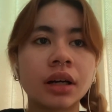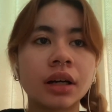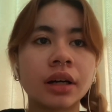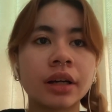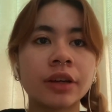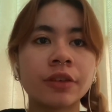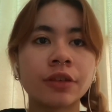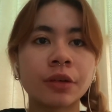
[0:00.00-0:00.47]

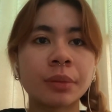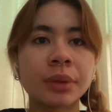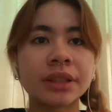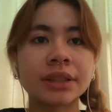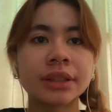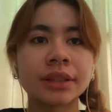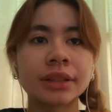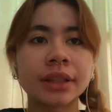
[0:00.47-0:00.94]

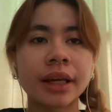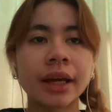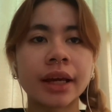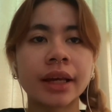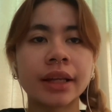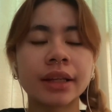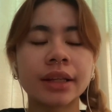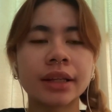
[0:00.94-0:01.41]
Information
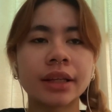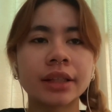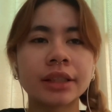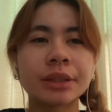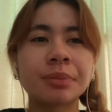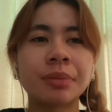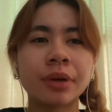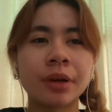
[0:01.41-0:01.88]
that
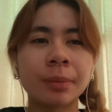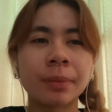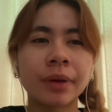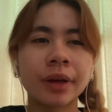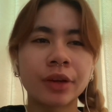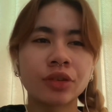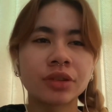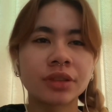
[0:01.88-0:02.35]
is
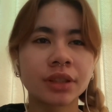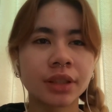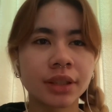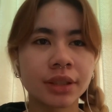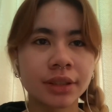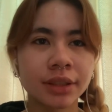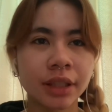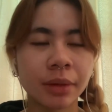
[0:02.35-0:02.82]
prepared using the
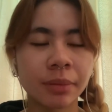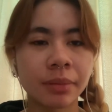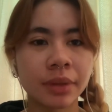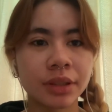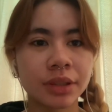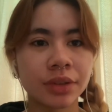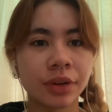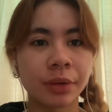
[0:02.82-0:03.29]
same
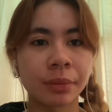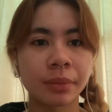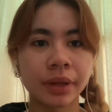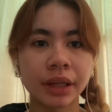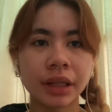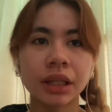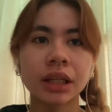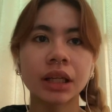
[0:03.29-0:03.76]

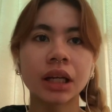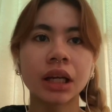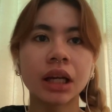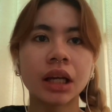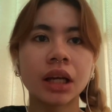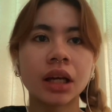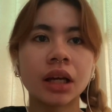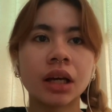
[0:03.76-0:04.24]
measurement
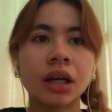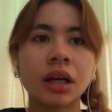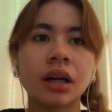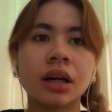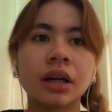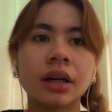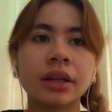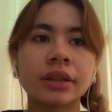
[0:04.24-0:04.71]

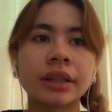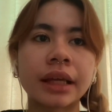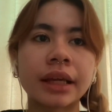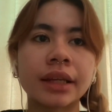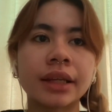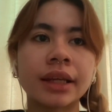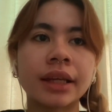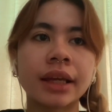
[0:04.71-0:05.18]

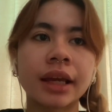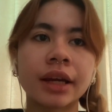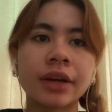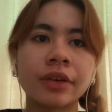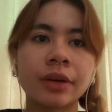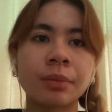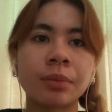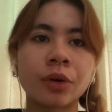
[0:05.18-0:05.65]
technique and
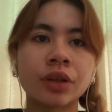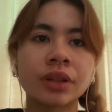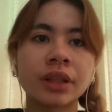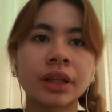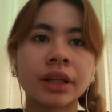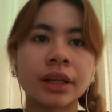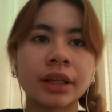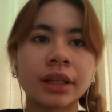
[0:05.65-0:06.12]

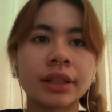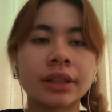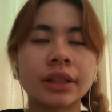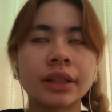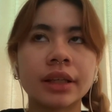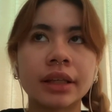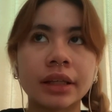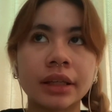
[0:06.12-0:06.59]
reported
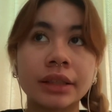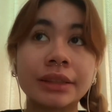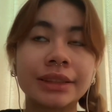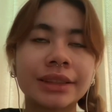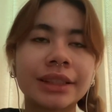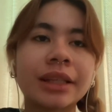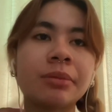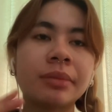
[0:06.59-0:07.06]
in a
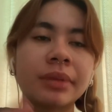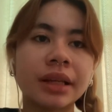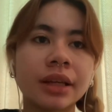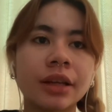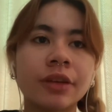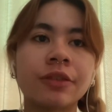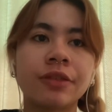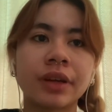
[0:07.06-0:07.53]

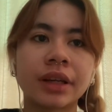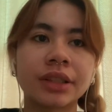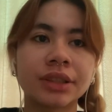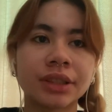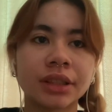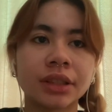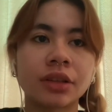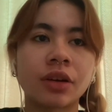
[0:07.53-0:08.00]
similar
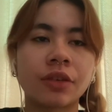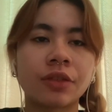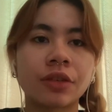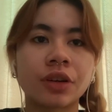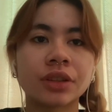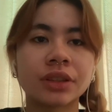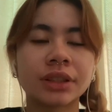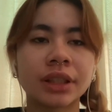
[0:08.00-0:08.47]
fashion of
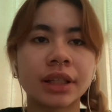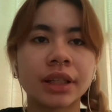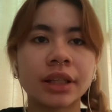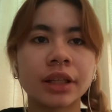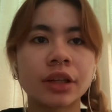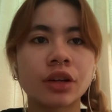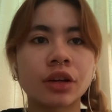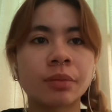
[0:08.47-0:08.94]

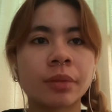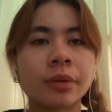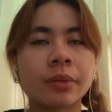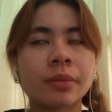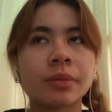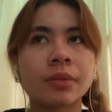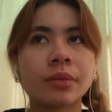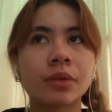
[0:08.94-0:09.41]
considered
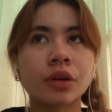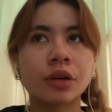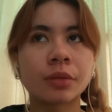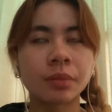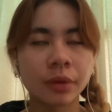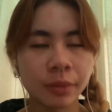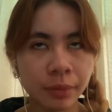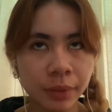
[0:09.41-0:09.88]

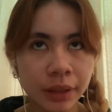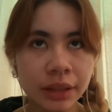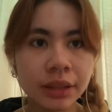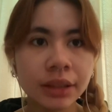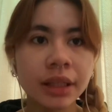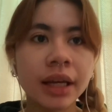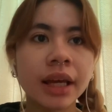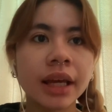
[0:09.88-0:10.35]
comparable
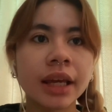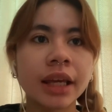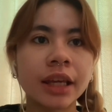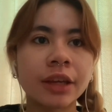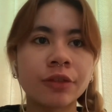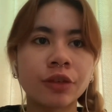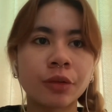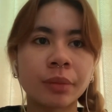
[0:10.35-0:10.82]

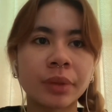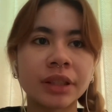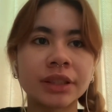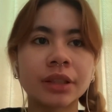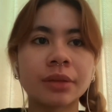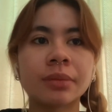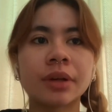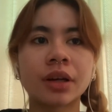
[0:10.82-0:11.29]

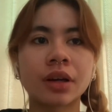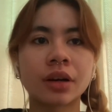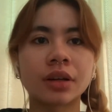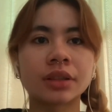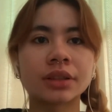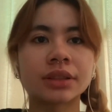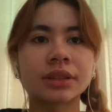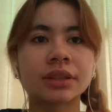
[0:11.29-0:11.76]
information
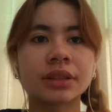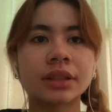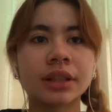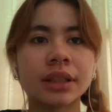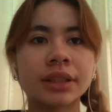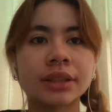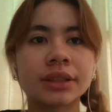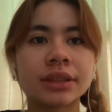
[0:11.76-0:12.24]
because
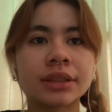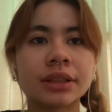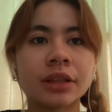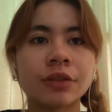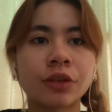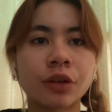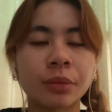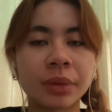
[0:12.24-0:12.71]
this
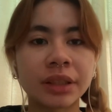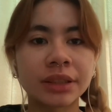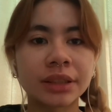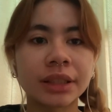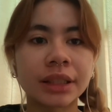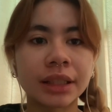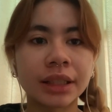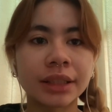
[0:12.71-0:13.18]

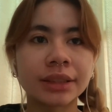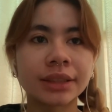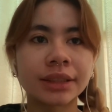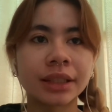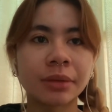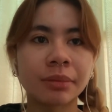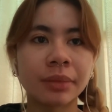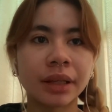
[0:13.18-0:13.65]
information is
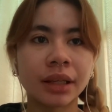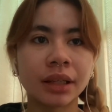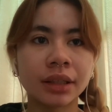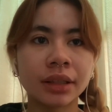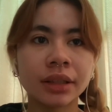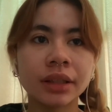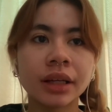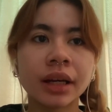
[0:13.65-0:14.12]

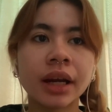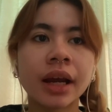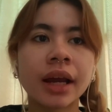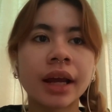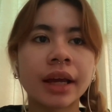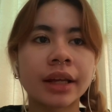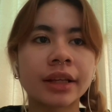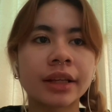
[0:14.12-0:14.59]
similar
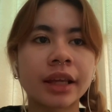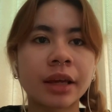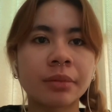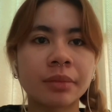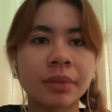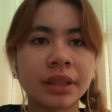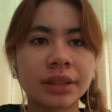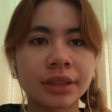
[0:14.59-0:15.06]
and
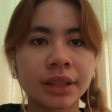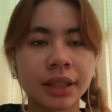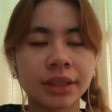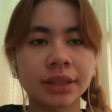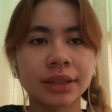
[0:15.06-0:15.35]
can be judged